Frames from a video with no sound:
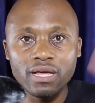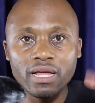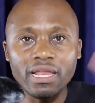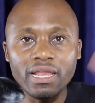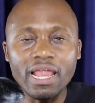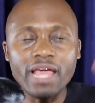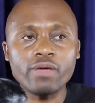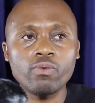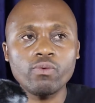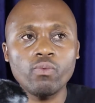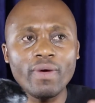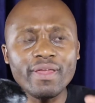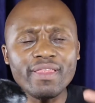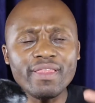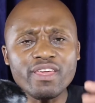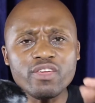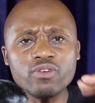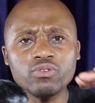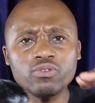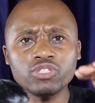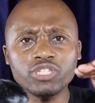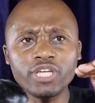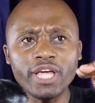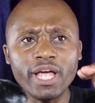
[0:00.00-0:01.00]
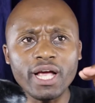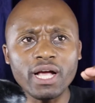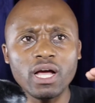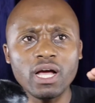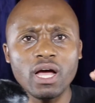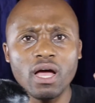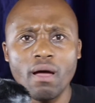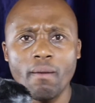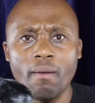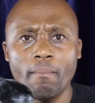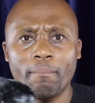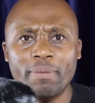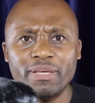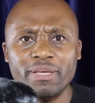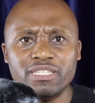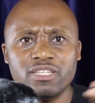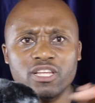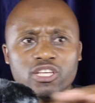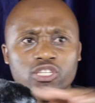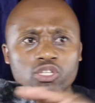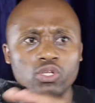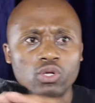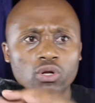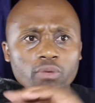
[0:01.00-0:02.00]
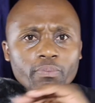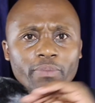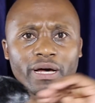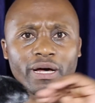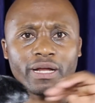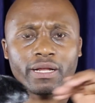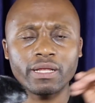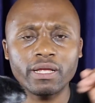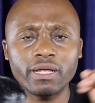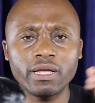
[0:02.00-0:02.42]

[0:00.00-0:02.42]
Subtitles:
Like whether you check business robbery,